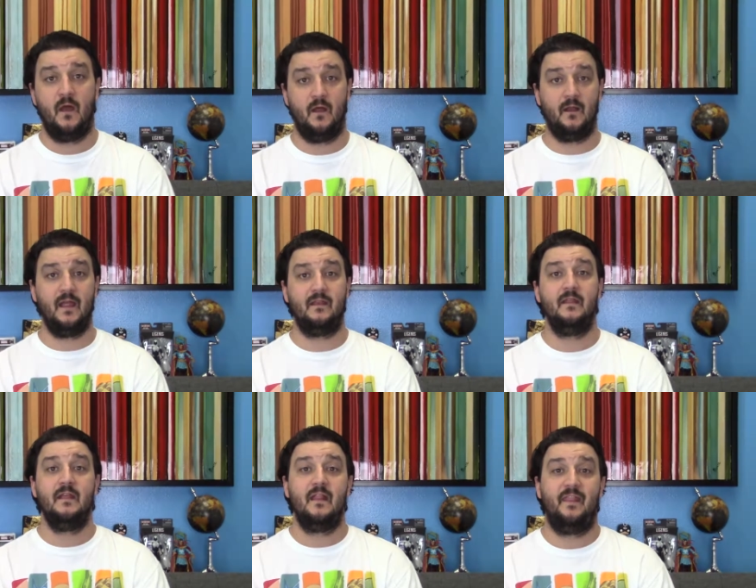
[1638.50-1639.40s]
All right,
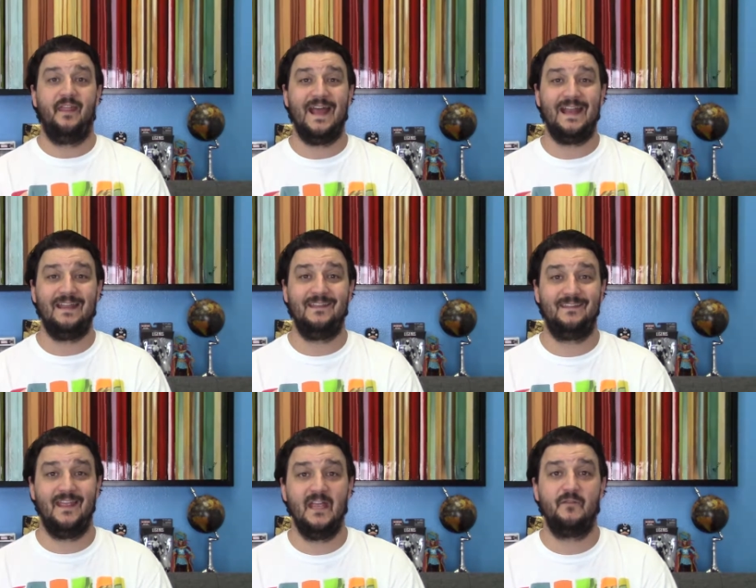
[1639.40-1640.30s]
that is
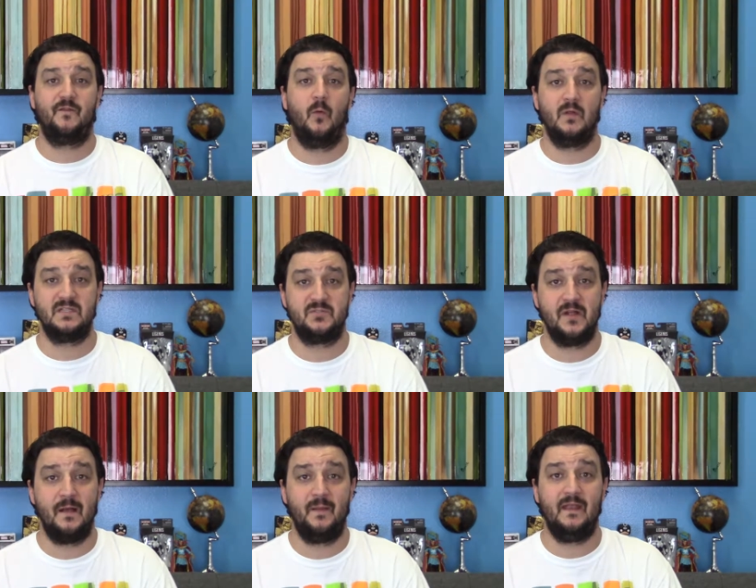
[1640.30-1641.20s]
it for what's
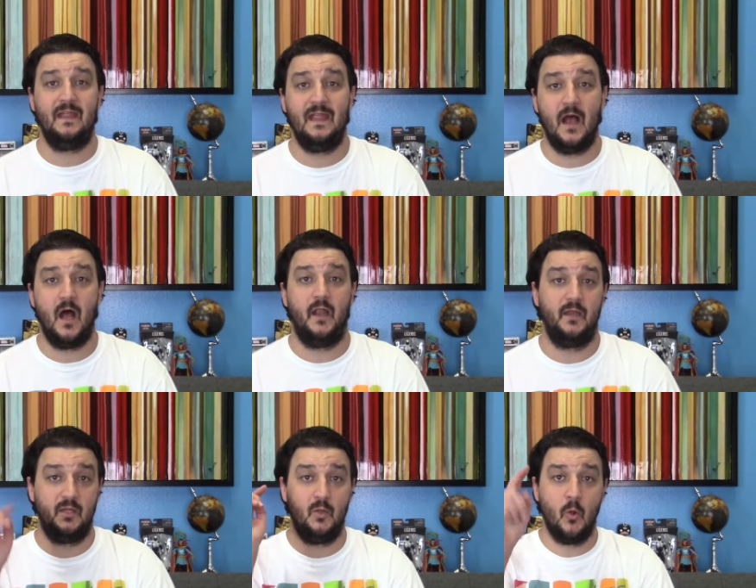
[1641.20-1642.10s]
dropping on
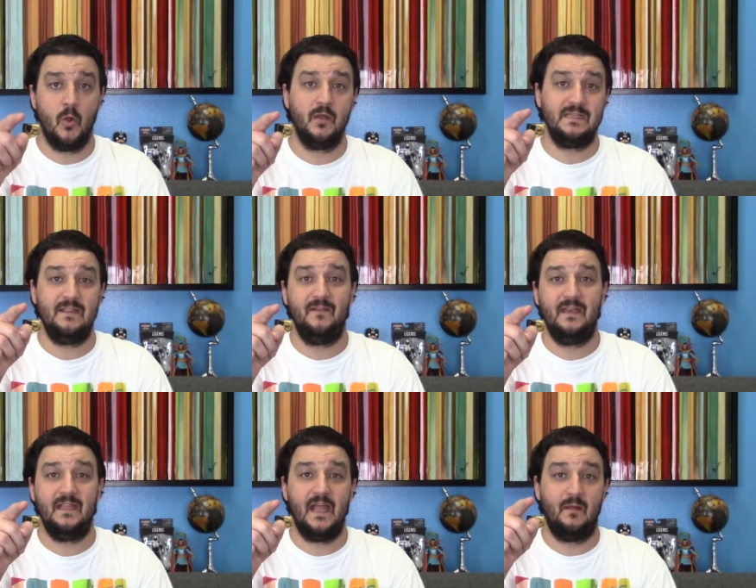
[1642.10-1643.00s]
your
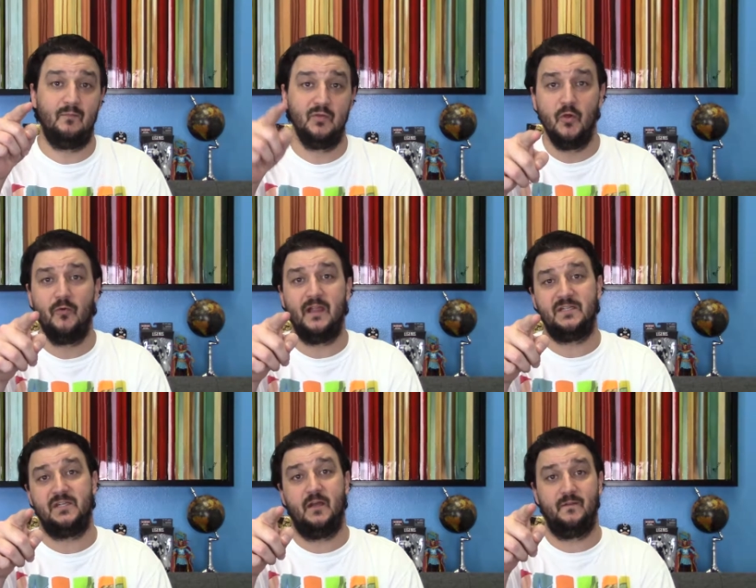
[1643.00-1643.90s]
DVD and Blu-ray
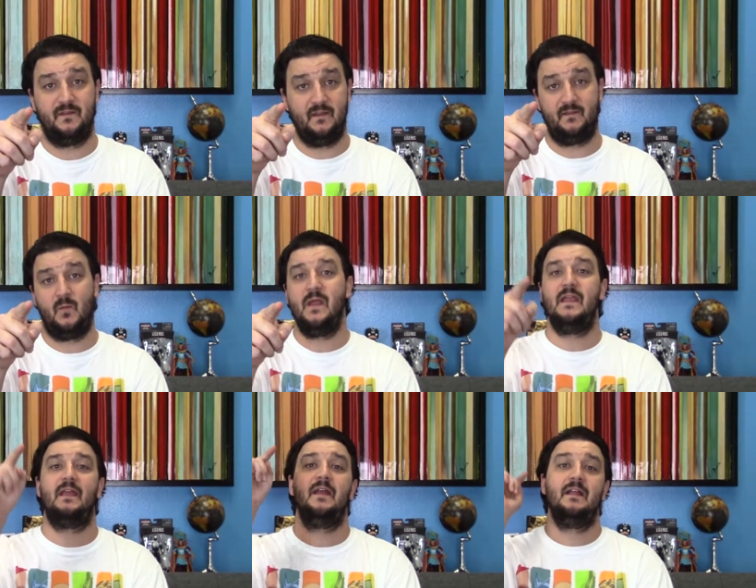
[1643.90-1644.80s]
shelves this
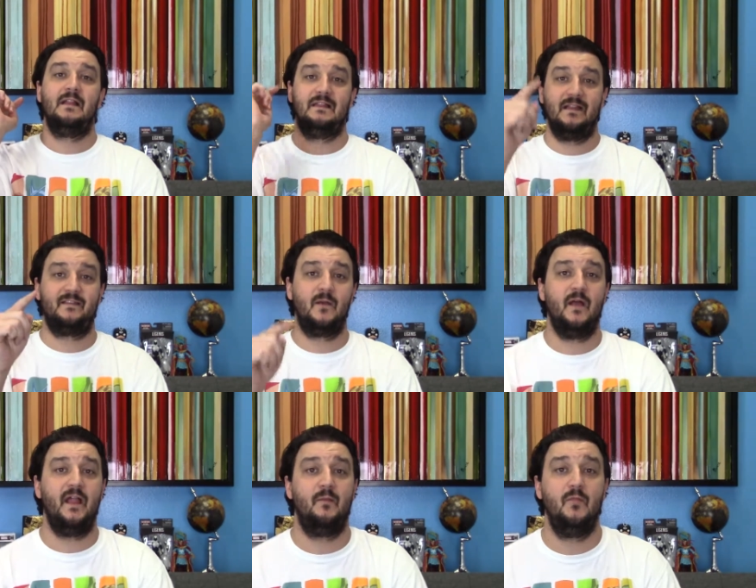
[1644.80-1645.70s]
week. Let's go
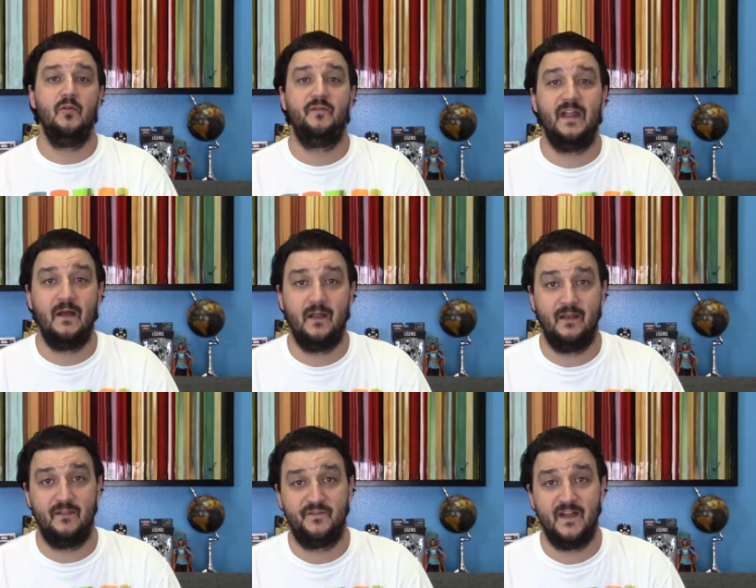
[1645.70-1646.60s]
ahead and move now
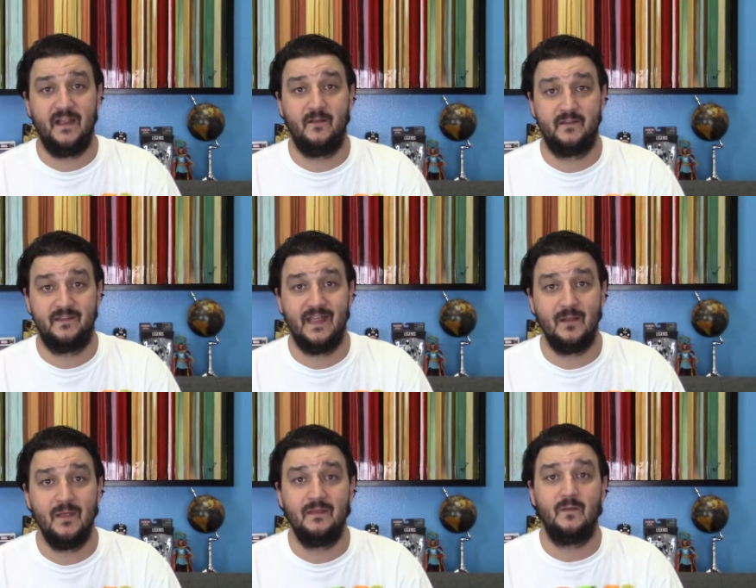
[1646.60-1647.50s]
into the final
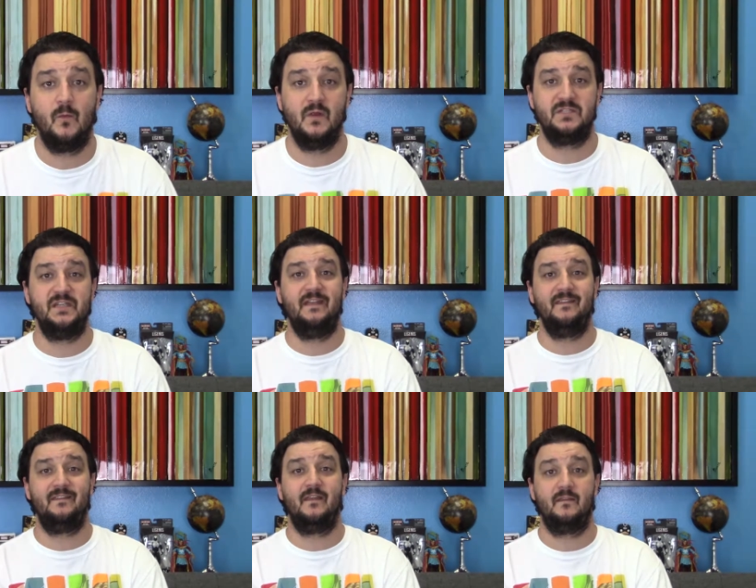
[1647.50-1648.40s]
segment, which
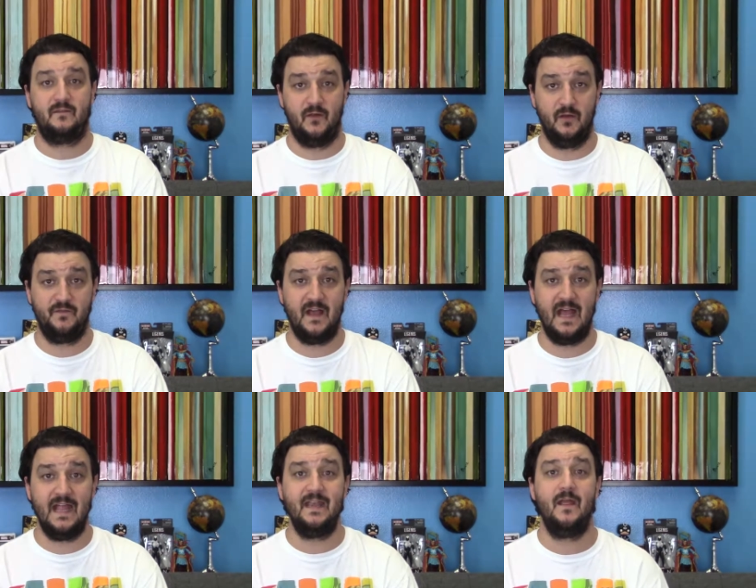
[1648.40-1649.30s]
is
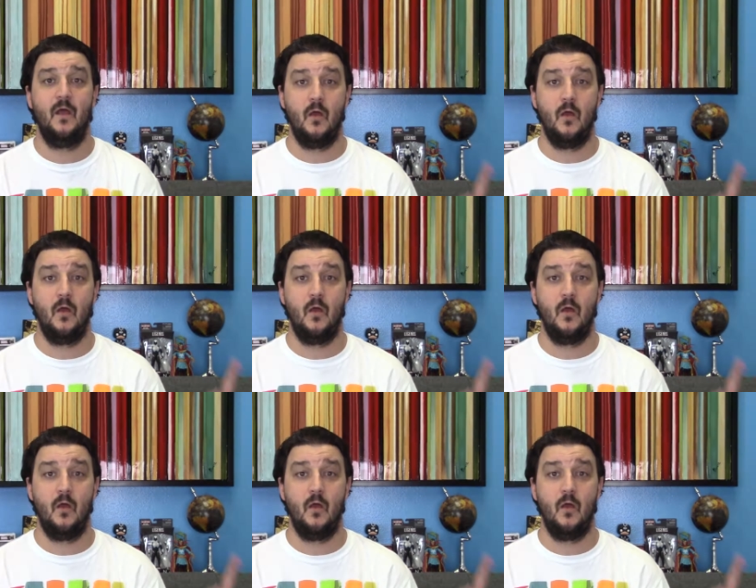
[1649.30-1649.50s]
Certified